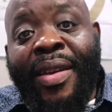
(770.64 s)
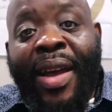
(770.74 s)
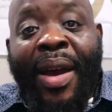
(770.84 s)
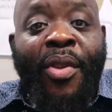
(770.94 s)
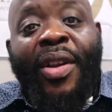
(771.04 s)

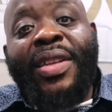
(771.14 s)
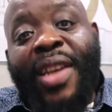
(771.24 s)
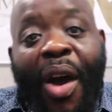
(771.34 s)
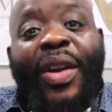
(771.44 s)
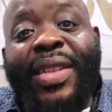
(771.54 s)
I'm not as
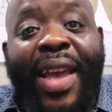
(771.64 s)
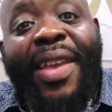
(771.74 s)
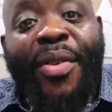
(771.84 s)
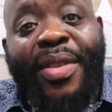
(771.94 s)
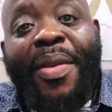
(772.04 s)
young as I
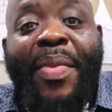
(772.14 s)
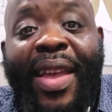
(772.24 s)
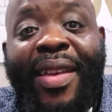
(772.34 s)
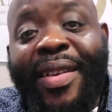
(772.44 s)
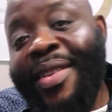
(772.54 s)
used to
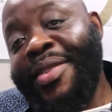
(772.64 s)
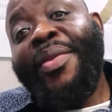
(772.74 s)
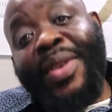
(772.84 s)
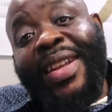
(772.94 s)
be. So it was